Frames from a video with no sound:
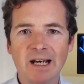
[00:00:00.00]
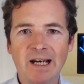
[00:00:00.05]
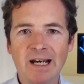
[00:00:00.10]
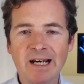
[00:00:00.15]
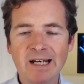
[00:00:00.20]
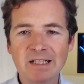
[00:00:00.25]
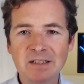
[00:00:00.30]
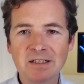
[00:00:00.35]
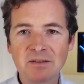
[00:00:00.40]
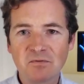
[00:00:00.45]

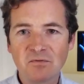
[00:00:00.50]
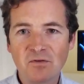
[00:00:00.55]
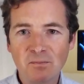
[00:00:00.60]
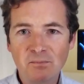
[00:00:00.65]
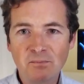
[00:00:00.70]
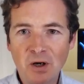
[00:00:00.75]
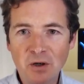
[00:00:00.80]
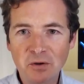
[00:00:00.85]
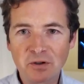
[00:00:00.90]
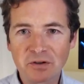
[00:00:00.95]
And
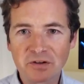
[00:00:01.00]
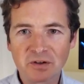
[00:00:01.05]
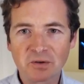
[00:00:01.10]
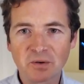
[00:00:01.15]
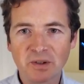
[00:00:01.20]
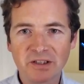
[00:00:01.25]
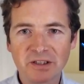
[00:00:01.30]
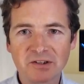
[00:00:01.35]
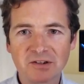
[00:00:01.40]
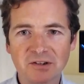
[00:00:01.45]
for bonus
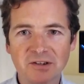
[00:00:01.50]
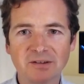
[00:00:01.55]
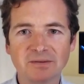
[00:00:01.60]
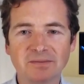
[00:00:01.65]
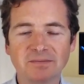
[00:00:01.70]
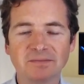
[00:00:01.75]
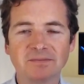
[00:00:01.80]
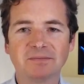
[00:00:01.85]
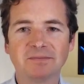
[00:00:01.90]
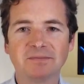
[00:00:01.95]

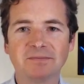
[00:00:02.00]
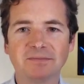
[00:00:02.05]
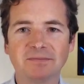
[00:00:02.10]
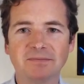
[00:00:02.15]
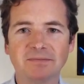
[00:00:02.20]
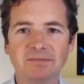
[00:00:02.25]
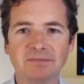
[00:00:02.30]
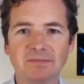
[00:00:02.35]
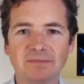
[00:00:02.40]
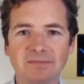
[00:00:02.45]
question,
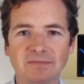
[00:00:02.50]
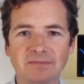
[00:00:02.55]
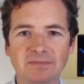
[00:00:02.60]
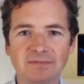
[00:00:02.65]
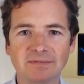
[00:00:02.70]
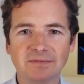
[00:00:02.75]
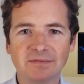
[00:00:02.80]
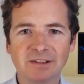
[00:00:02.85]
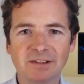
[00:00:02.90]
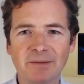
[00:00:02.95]

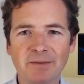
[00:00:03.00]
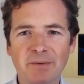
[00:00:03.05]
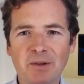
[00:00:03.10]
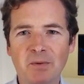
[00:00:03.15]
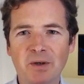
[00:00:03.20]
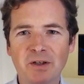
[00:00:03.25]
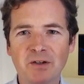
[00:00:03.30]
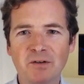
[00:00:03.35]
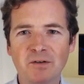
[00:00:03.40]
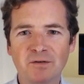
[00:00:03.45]
tell
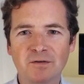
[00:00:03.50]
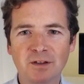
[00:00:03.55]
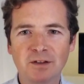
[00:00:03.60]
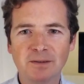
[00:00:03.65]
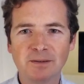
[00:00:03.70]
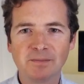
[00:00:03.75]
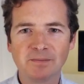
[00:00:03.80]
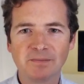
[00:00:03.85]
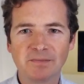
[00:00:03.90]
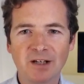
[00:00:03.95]
me where you're
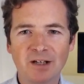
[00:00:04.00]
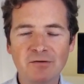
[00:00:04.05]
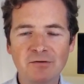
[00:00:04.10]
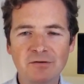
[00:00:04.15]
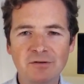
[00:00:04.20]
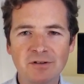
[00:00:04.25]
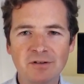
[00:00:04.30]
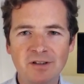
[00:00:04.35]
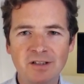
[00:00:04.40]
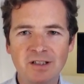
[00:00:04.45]
from. I
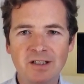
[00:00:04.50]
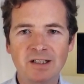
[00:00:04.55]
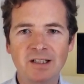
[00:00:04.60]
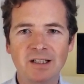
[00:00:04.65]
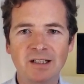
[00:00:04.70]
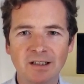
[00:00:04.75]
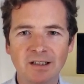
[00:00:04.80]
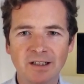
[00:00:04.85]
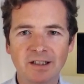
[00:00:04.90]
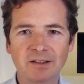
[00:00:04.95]

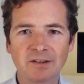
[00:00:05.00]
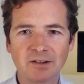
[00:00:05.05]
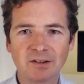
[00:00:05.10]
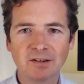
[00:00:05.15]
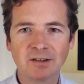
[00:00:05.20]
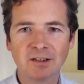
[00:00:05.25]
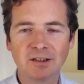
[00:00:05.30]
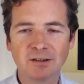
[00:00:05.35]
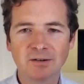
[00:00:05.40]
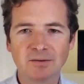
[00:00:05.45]
really like
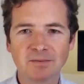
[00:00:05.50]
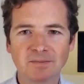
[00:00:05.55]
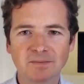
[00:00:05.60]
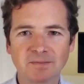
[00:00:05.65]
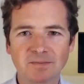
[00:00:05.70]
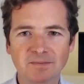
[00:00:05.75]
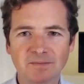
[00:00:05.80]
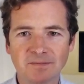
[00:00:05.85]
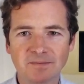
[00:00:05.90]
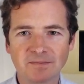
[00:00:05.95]
to know
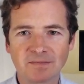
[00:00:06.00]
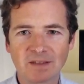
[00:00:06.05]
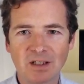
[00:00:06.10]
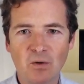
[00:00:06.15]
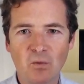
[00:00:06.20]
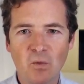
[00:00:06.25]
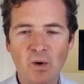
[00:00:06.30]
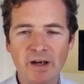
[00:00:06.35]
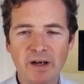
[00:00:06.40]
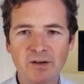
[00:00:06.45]

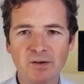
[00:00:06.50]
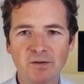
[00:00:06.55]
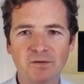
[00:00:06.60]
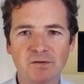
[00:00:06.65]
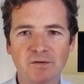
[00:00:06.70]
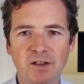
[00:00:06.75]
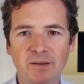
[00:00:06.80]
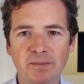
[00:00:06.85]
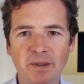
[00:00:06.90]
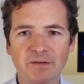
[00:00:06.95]
where you're
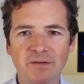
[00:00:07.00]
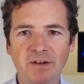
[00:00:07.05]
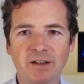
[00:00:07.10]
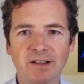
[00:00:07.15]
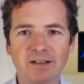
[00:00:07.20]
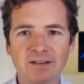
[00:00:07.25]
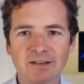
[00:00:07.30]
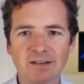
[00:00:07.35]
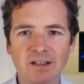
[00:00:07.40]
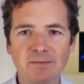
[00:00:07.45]
from. I
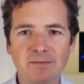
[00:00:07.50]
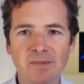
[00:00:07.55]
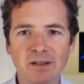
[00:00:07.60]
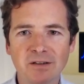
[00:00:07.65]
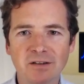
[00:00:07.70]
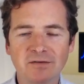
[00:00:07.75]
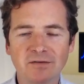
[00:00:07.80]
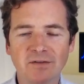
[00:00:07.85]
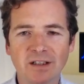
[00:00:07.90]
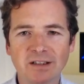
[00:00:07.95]
find it so
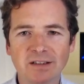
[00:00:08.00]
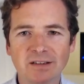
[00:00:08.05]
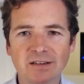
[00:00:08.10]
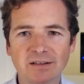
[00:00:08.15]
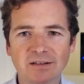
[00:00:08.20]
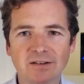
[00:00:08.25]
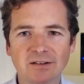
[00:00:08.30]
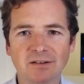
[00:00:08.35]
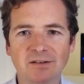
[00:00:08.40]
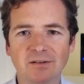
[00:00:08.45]

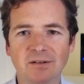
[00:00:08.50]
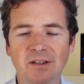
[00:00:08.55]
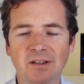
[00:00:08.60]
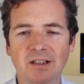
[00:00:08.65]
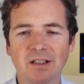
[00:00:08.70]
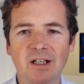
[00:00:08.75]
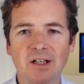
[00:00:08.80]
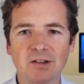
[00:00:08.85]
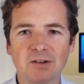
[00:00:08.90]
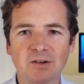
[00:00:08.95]
motivating to
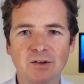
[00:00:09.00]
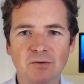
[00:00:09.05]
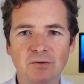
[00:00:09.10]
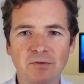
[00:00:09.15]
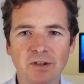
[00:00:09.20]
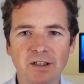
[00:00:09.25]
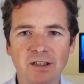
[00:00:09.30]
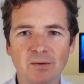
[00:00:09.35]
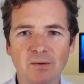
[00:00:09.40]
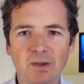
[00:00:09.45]

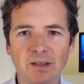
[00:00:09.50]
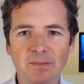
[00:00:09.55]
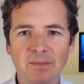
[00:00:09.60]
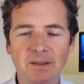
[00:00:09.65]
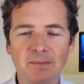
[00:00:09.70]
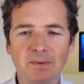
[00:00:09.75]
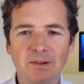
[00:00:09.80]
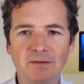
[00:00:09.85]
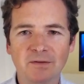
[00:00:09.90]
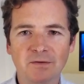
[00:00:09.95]
read where
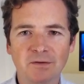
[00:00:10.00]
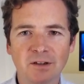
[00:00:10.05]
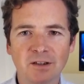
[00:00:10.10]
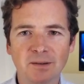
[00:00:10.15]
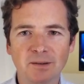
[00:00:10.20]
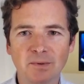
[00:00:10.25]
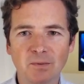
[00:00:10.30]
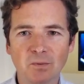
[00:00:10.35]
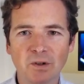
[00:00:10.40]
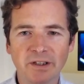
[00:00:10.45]
people are
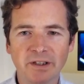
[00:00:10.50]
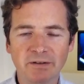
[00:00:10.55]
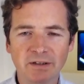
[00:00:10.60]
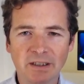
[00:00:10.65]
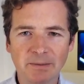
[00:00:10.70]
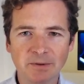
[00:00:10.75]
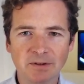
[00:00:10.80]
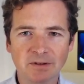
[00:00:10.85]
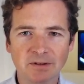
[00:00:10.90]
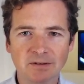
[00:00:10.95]
from and what
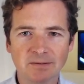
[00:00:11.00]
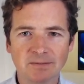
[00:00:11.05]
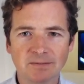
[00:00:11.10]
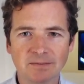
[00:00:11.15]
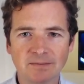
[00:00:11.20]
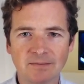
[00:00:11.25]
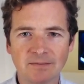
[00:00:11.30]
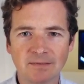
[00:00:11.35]
they're up to.